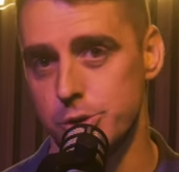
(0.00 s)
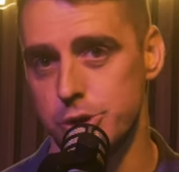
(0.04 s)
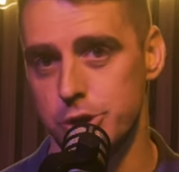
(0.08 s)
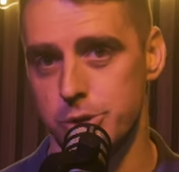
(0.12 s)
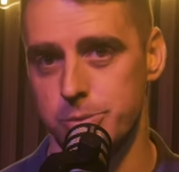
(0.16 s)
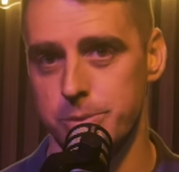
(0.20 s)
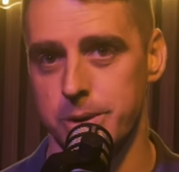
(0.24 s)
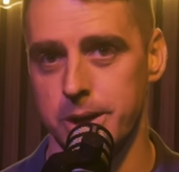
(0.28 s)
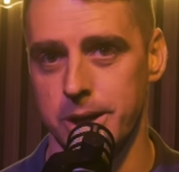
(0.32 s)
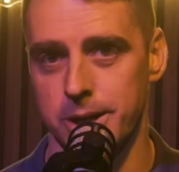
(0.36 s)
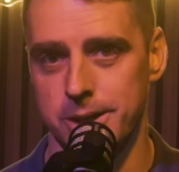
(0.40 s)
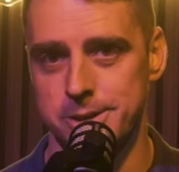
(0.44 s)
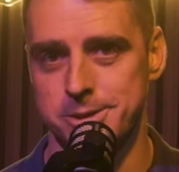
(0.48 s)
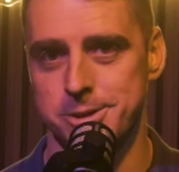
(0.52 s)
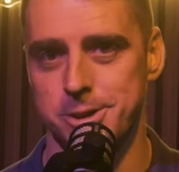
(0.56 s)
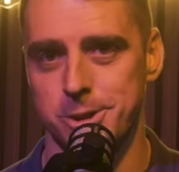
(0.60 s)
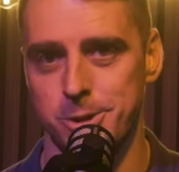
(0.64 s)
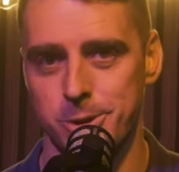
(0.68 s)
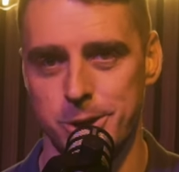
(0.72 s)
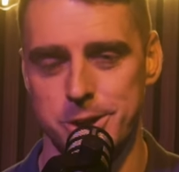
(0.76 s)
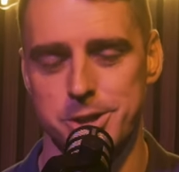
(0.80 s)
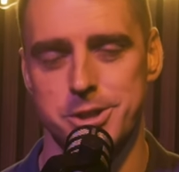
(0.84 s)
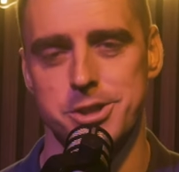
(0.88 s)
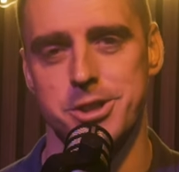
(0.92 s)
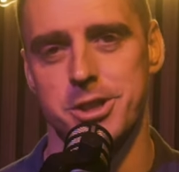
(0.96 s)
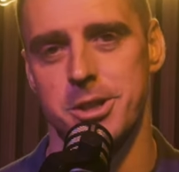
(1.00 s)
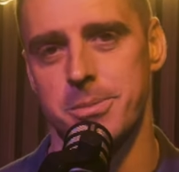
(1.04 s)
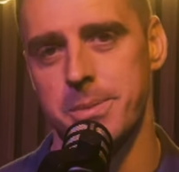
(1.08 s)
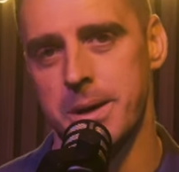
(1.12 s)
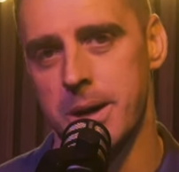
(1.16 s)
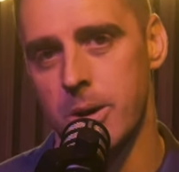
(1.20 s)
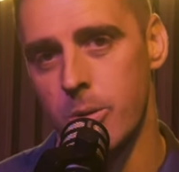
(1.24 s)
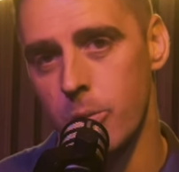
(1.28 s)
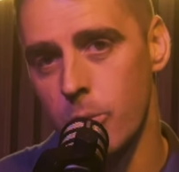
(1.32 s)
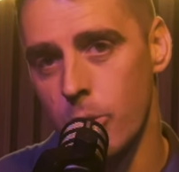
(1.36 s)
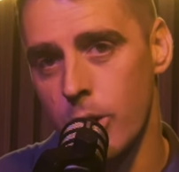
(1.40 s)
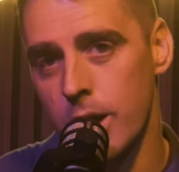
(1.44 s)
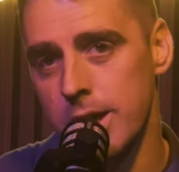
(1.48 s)
should be asked a question
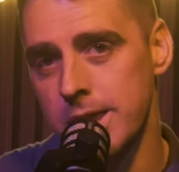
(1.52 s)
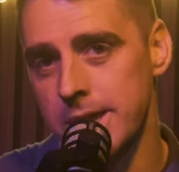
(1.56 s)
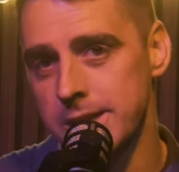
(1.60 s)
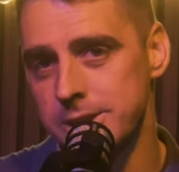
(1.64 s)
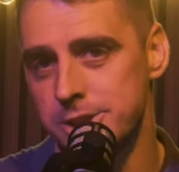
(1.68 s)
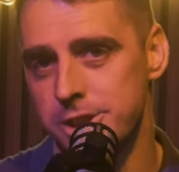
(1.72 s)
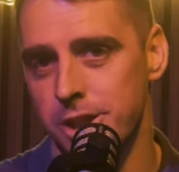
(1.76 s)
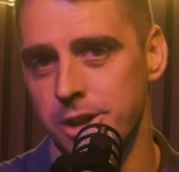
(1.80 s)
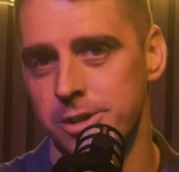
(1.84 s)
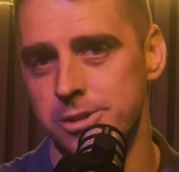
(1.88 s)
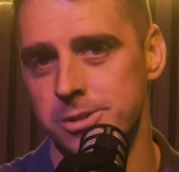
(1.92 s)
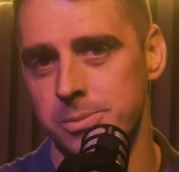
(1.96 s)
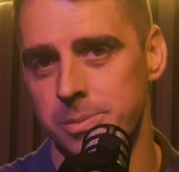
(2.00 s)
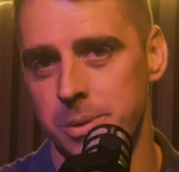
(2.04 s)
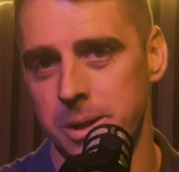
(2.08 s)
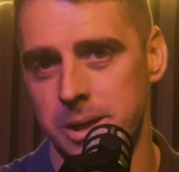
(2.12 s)
about why they chose a